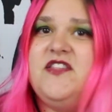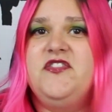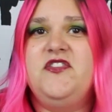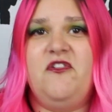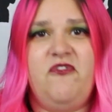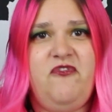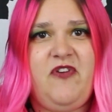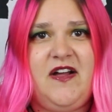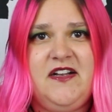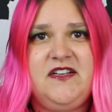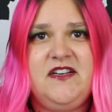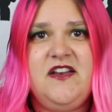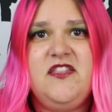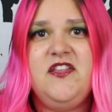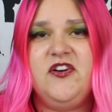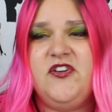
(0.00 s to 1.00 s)
they're
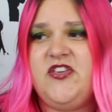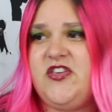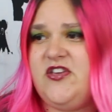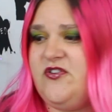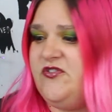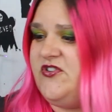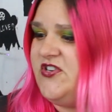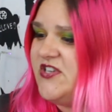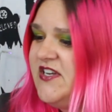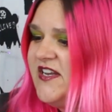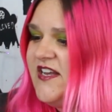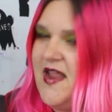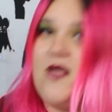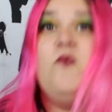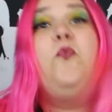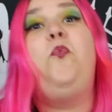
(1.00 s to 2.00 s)
fun, they're cute,
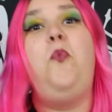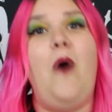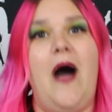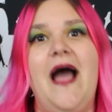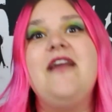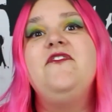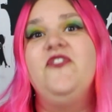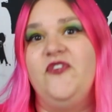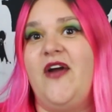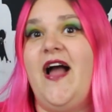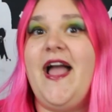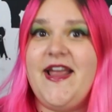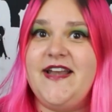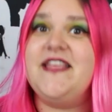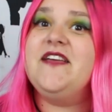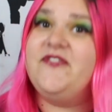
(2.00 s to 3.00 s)
a wide
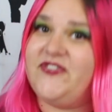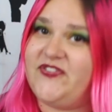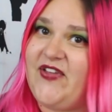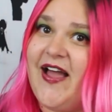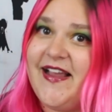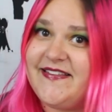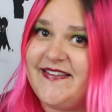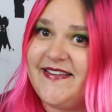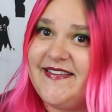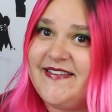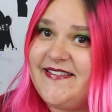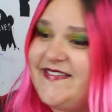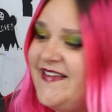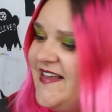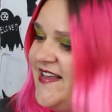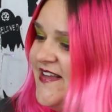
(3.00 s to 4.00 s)
variety of
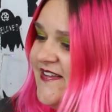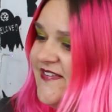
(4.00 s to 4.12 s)
sizes.